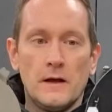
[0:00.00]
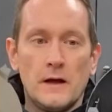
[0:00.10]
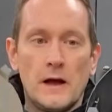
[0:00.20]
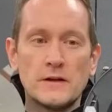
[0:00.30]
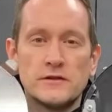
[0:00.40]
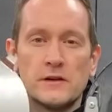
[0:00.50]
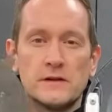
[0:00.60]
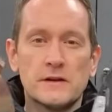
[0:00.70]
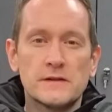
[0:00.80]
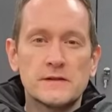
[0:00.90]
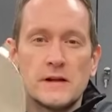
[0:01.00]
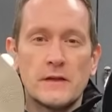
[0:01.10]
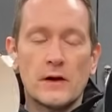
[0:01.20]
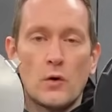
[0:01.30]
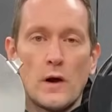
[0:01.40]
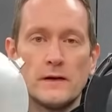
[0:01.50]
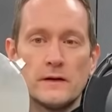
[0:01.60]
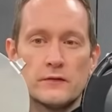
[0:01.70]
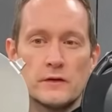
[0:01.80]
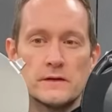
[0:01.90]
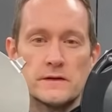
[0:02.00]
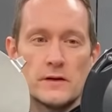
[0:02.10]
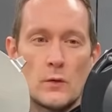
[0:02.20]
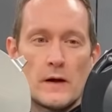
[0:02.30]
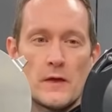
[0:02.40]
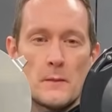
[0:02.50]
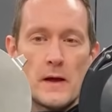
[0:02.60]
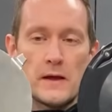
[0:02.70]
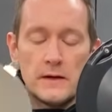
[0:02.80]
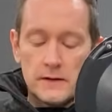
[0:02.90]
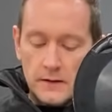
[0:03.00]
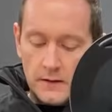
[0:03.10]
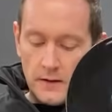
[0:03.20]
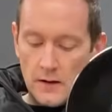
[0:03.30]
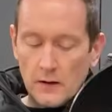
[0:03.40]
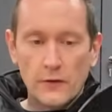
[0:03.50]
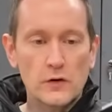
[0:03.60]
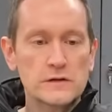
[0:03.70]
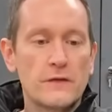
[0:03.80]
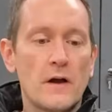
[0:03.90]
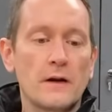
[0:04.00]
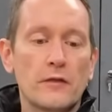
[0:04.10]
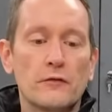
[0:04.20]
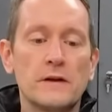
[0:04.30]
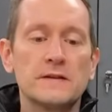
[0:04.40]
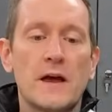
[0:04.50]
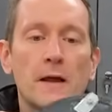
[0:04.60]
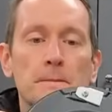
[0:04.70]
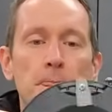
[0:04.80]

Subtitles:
As you can see, they're quite different in the way they're made. The Husqvarna 310